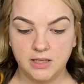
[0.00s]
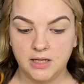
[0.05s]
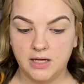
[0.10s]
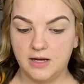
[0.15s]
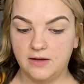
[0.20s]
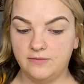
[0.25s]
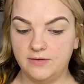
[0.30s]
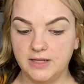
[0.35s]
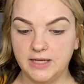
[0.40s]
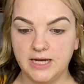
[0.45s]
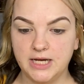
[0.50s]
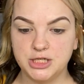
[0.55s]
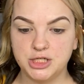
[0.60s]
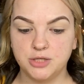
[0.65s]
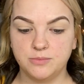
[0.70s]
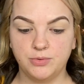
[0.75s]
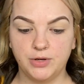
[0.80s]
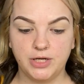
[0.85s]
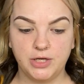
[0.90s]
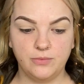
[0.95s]
I feel like I
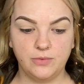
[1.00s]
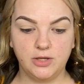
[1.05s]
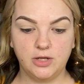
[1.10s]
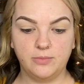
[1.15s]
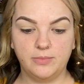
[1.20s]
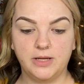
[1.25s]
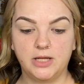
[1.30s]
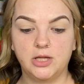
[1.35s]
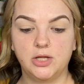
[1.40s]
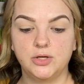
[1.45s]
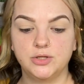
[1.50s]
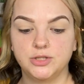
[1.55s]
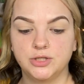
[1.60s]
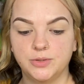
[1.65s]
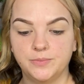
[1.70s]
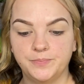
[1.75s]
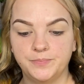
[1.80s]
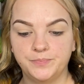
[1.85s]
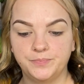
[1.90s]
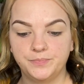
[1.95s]
should bring you a little bit closer.
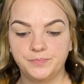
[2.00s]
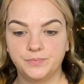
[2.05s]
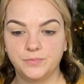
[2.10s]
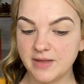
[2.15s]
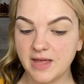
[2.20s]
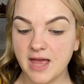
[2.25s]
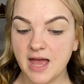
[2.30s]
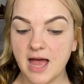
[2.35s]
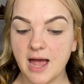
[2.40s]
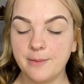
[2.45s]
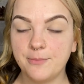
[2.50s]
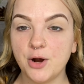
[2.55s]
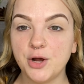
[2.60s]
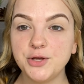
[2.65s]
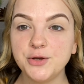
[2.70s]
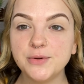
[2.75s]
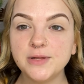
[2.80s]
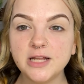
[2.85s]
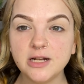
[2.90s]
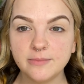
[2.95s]
I brought
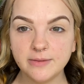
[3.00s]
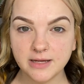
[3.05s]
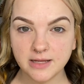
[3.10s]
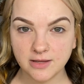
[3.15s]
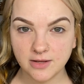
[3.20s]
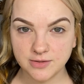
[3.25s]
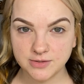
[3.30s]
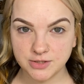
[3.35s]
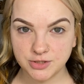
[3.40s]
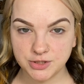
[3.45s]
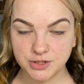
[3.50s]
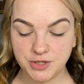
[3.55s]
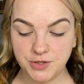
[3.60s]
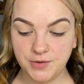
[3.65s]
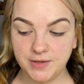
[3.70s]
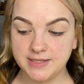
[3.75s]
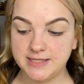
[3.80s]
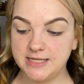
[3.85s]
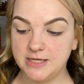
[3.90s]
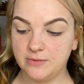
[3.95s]
you a little bit closer so you
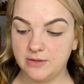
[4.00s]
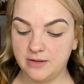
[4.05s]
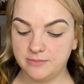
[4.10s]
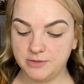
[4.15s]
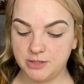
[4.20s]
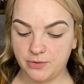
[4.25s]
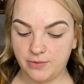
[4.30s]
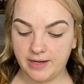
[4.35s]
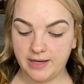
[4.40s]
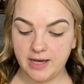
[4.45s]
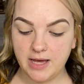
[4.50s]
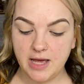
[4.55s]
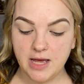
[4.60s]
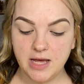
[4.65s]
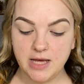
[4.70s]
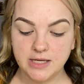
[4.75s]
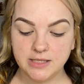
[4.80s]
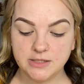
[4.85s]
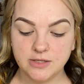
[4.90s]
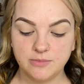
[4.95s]
can see what I'm doing.
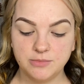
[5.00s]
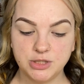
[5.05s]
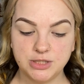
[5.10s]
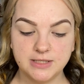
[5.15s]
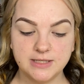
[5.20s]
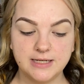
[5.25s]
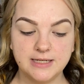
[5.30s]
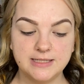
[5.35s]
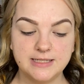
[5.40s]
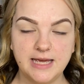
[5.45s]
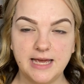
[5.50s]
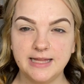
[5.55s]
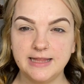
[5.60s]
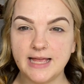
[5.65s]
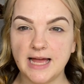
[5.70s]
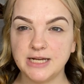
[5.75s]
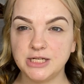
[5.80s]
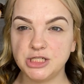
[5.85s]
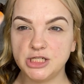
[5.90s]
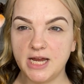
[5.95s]
So I'm just going to take
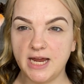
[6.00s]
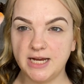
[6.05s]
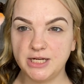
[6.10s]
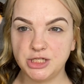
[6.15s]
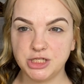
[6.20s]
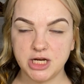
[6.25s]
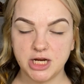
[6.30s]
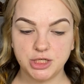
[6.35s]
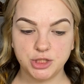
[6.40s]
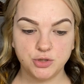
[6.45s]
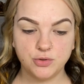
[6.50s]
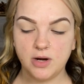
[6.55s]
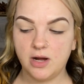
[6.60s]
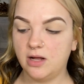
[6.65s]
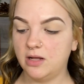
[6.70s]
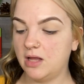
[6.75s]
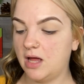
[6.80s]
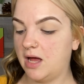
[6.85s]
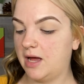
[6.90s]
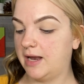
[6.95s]
that shade
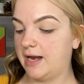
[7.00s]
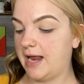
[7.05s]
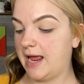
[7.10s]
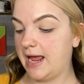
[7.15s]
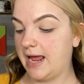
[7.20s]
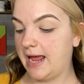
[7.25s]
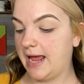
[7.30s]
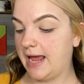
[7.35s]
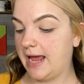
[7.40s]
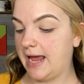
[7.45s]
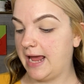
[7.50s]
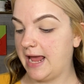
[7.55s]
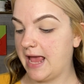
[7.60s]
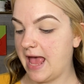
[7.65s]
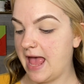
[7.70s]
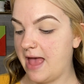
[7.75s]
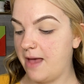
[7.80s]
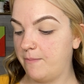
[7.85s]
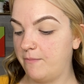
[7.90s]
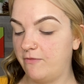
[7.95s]
Chanterelle on a
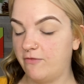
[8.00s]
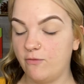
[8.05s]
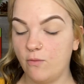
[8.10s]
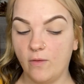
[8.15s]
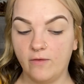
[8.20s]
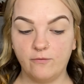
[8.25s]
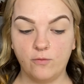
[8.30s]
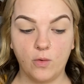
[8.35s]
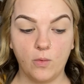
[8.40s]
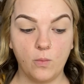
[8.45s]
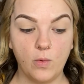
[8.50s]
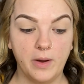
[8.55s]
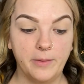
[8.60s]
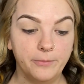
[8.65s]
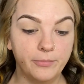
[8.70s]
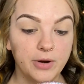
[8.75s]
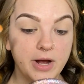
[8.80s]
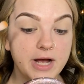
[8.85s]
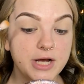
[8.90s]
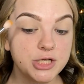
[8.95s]
M441
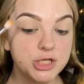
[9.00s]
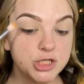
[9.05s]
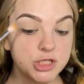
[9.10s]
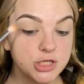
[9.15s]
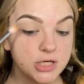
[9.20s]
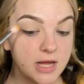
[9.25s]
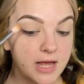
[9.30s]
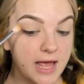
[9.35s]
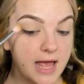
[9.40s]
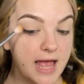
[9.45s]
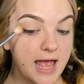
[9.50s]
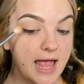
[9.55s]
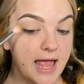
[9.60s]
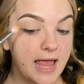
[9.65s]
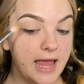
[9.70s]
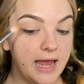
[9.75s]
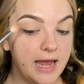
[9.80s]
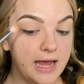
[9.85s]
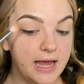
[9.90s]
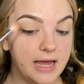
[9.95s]
brush,
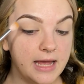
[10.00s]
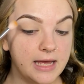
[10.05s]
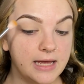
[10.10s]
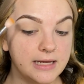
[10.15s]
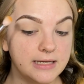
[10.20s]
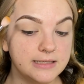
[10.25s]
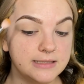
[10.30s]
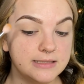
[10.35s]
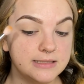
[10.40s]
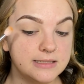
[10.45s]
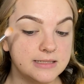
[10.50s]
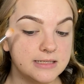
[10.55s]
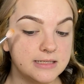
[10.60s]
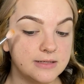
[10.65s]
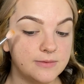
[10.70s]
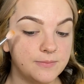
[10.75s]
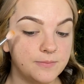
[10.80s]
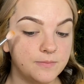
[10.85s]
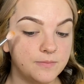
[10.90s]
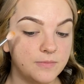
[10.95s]
and
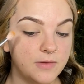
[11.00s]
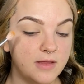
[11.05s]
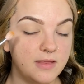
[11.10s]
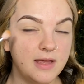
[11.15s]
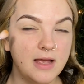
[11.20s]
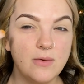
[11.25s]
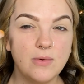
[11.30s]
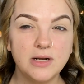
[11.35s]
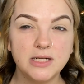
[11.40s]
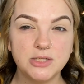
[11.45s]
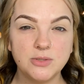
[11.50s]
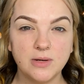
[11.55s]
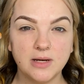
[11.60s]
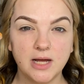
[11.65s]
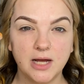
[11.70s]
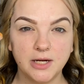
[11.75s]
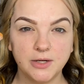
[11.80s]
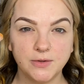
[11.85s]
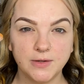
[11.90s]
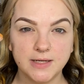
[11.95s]
I think I want to do a
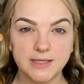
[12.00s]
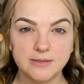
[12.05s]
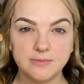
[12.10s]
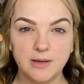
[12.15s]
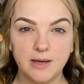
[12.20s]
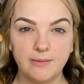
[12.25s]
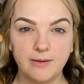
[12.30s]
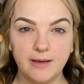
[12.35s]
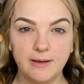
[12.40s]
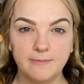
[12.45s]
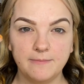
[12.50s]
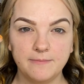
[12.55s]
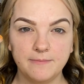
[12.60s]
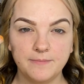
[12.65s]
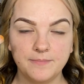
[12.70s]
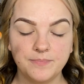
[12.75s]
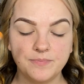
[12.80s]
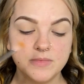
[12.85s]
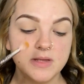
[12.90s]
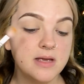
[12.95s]
cut crease maybe.
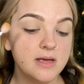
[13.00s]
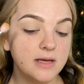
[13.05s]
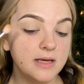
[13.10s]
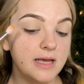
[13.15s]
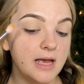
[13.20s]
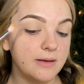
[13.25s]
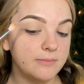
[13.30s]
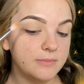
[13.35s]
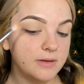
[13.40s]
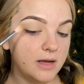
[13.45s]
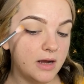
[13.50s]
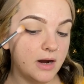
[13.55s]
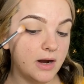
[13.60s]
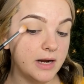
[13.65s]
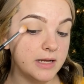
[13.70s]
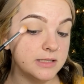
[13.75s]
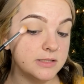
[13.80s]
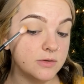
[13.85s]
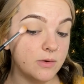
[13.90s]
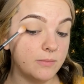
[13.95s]
Yeah. All
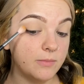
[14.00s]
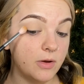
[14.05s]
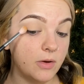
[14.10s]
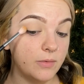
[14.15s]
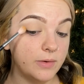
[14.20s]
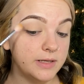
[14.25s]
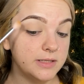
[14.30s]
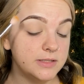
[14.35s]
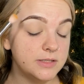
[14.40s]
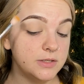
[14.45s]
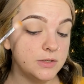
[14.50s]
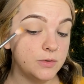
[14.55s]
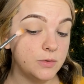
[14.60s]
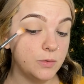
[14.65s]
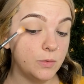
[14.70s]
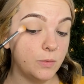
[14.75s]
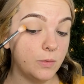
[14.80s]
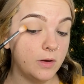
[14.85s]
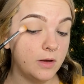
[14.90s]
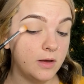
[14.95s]
right. So I'm going
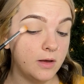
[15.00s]
to